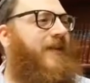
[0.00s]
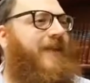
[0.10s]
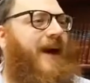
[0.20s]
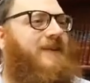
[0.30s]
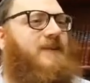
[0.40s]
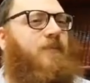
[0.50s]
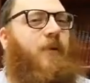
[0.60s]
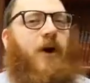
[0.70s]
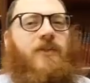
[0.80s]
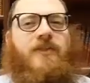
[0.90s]
that's the
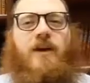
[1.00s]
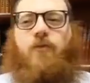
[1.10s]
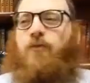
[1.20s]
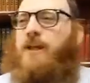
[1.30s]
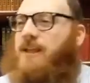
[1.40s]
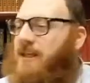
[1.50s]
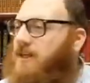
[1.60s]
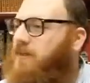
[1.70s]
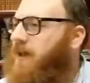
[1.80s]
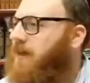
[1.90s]
part that really
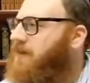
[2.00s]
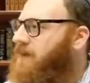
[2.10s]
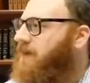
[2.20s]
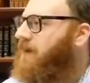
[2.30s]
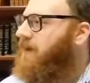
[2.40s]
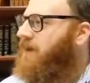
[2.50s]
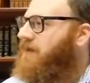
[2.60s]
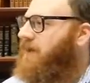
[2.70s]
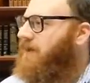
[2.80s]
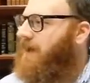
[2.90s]
speaks
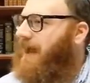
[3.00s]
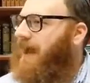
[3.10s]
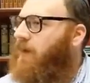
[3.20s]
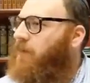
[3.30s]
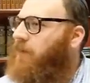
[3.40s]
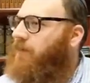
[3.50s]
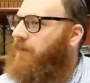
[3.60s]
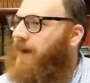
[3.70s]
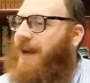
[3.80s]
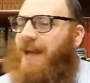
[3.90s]
to the animal,
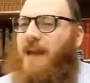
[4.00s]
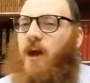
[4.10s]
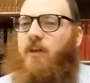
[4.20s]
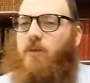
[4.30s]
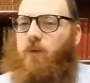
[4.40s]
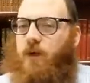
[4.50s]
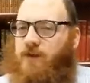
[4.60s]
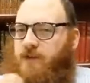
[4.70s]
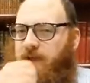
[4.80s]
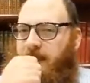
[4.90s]
right? In other
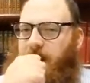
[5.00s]
words,